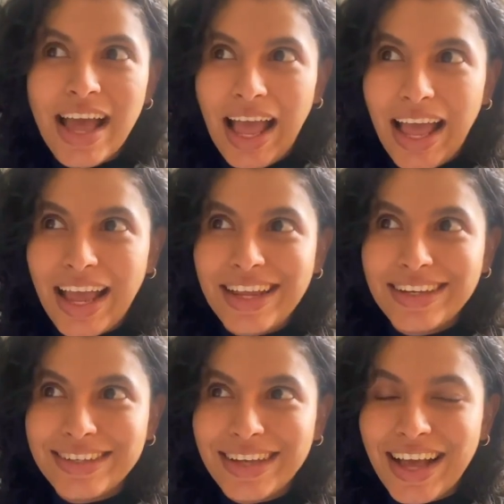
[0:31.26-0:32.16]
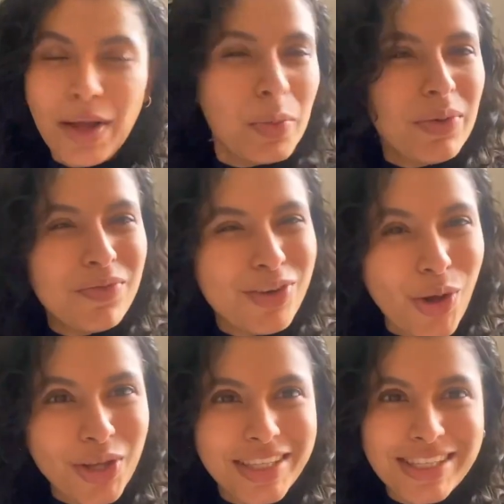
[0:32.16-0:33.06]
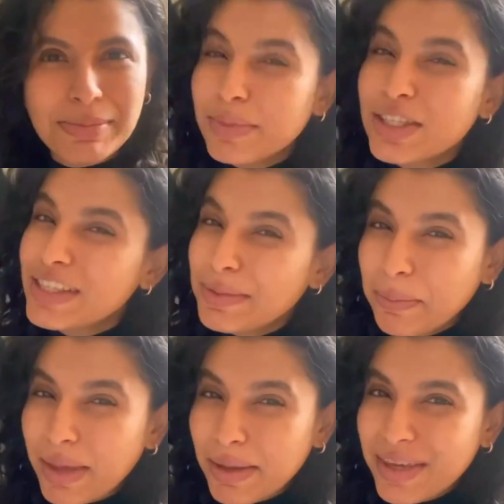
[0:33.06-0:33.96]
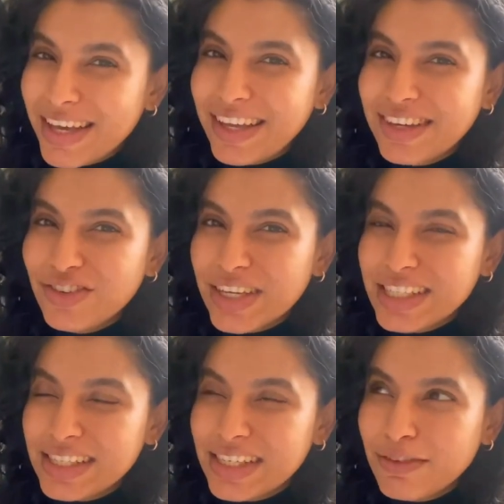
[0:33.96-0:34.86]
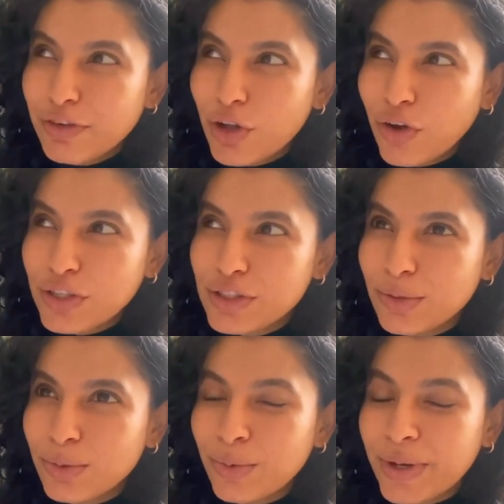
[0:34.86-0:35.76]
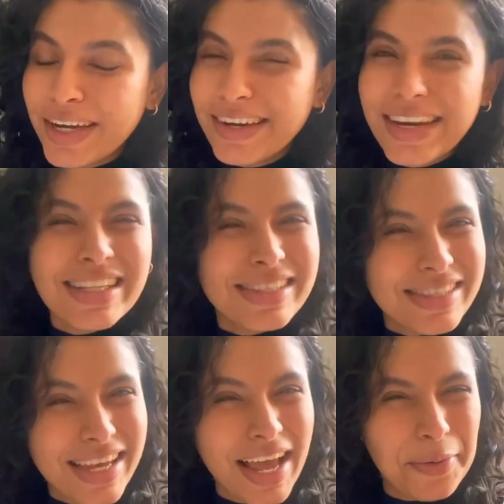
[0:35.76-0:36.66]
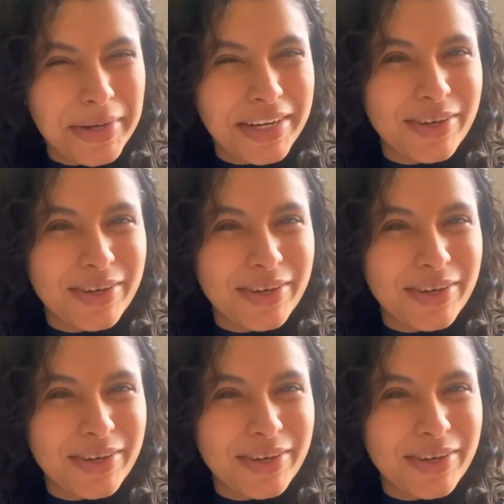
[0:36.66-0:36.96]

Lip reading: and I will vlog this because it may be an interesting vlog. So let's see how it